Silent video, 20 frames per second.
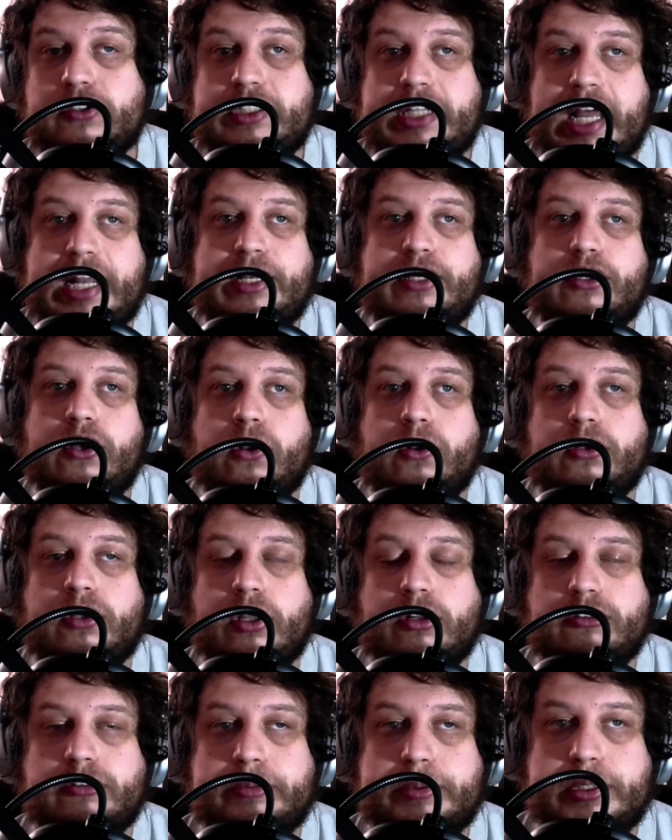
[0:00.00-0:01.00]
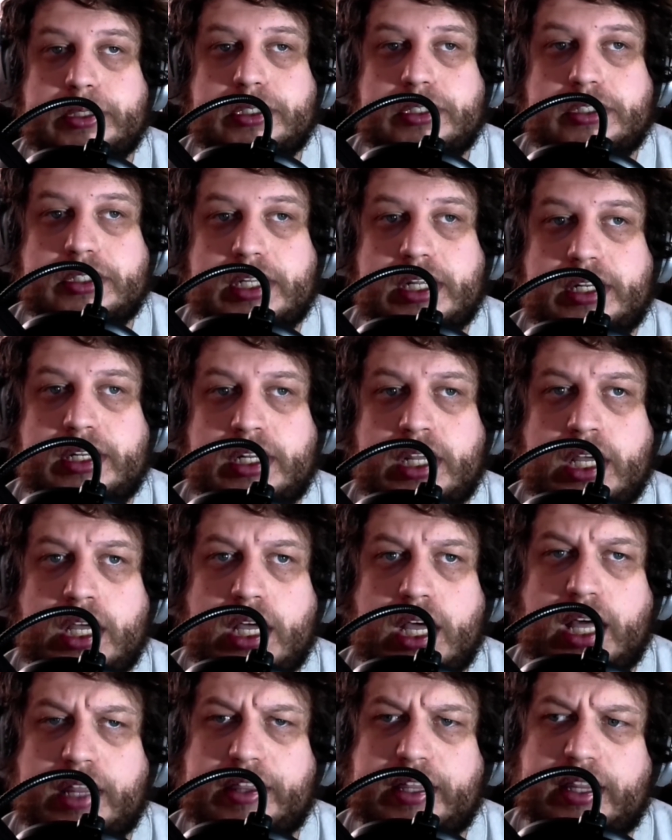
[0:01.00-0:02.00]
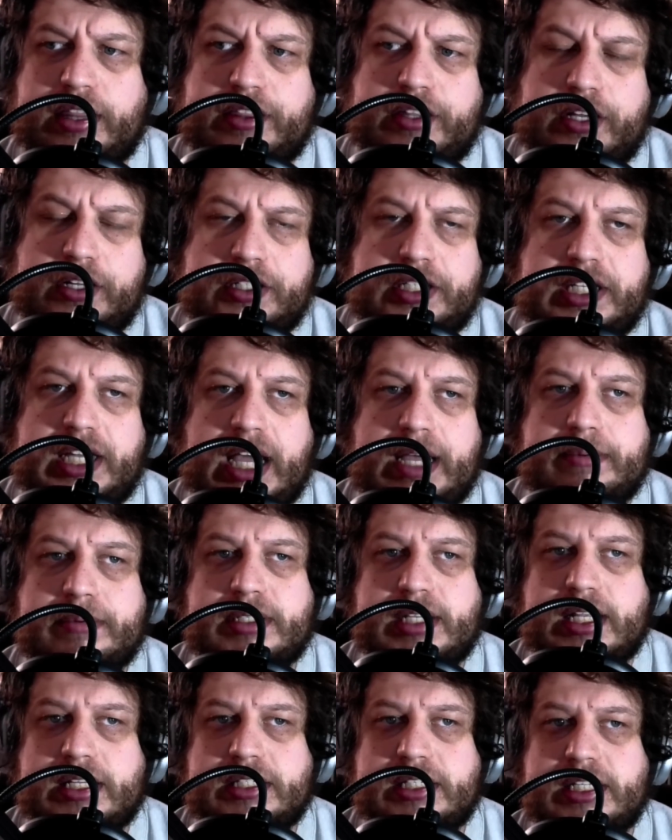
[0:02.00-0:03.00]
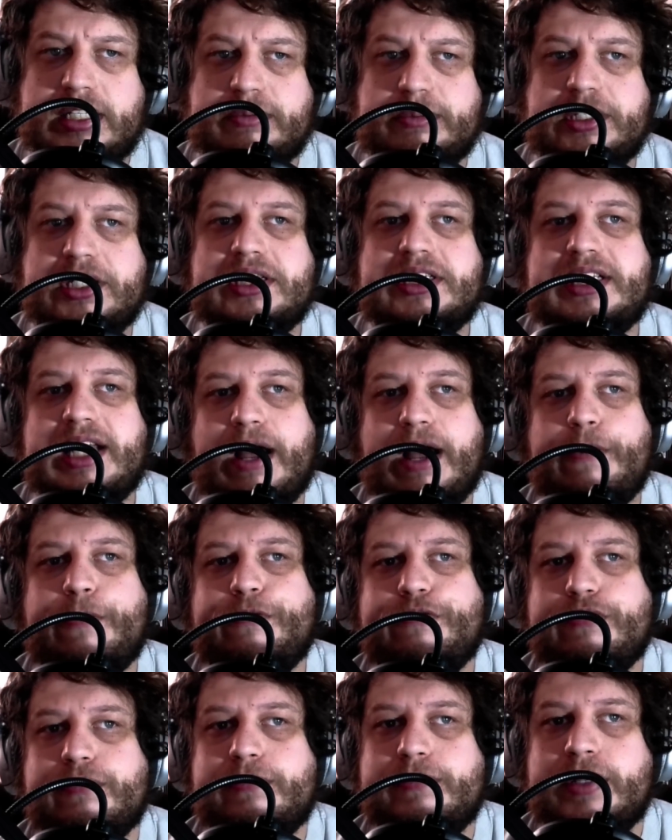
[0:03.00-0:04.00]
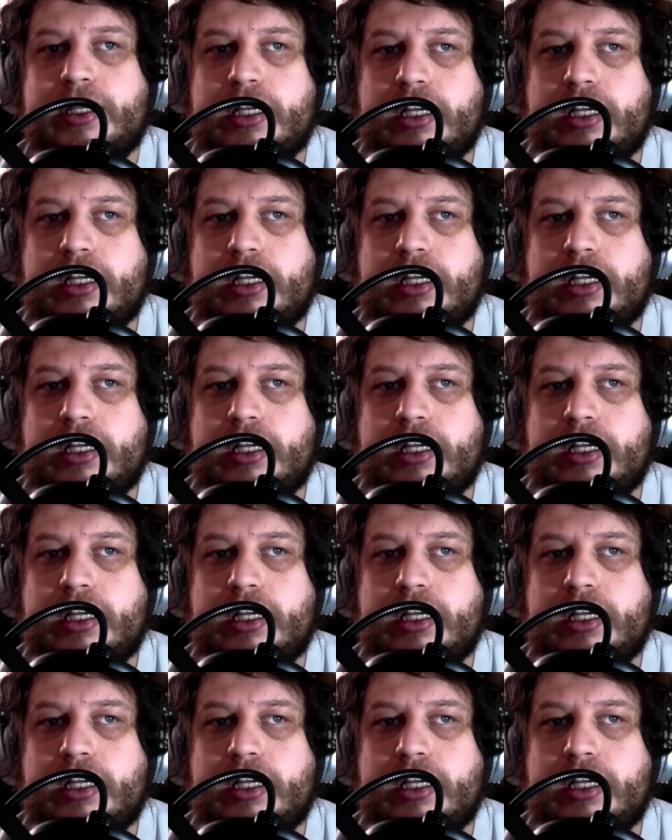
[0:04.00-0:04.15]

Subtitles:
10 goal contributions in, I think, 30 games last season, which is down from